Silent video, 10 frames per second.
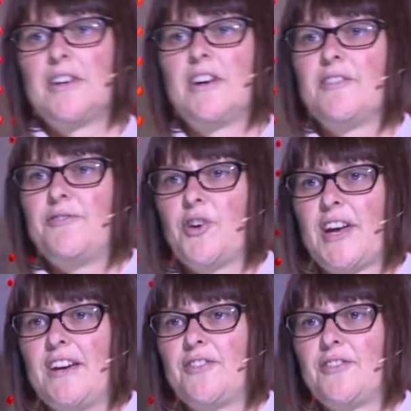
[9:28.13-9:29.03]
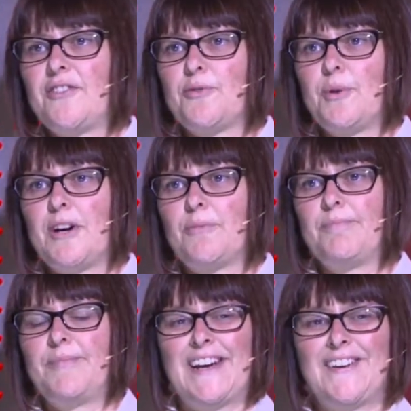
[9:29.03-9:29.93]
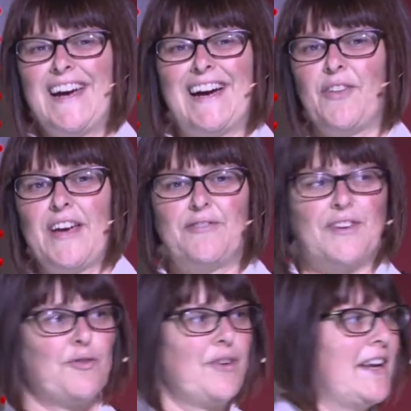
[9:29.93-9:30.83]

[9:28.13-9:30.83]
foot gauges as well. Now they feel really